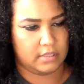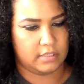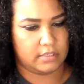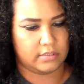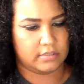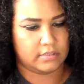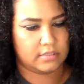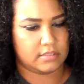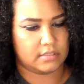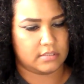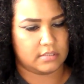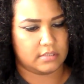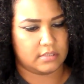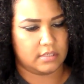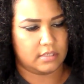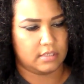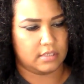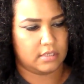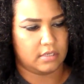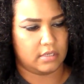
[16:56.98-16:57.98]
There's
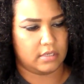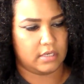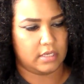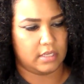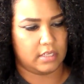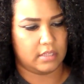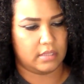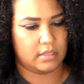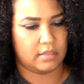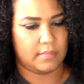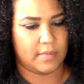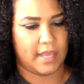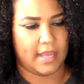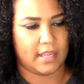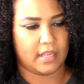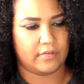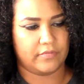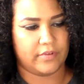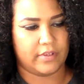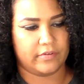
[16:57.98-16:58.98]
on the
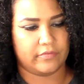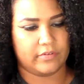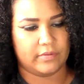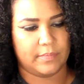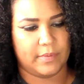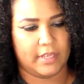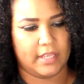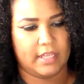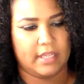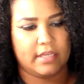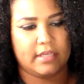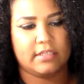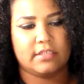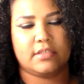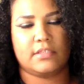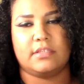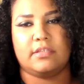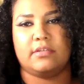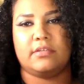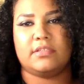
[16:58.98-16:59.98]
back of every
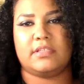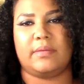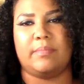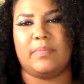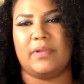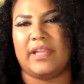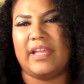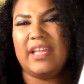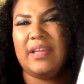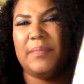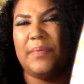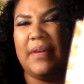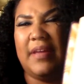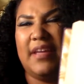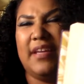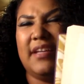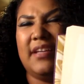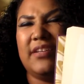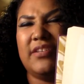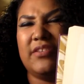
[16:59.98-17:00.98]
page, there's a blank
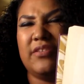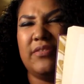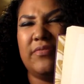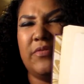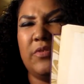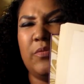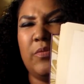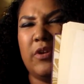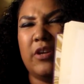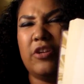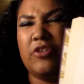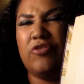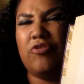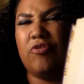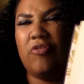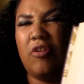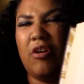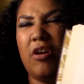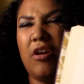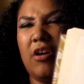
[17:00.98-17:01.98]
page, so if you want to
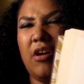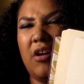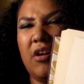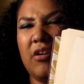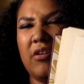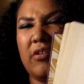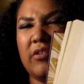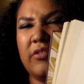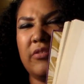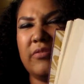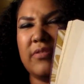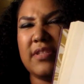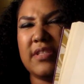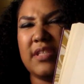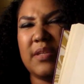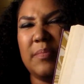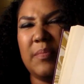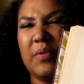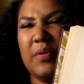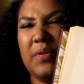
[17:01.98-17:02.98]
draw or do a
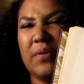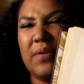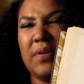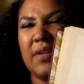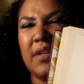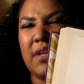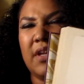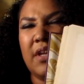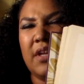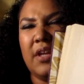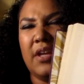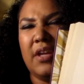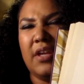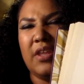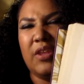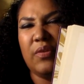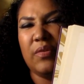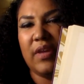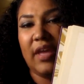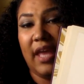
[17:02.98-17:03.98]
symbol,
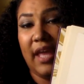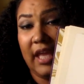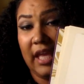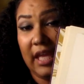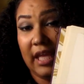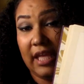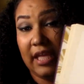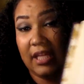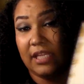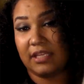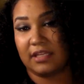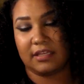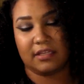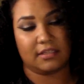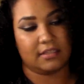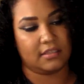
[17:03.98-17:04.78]
you can.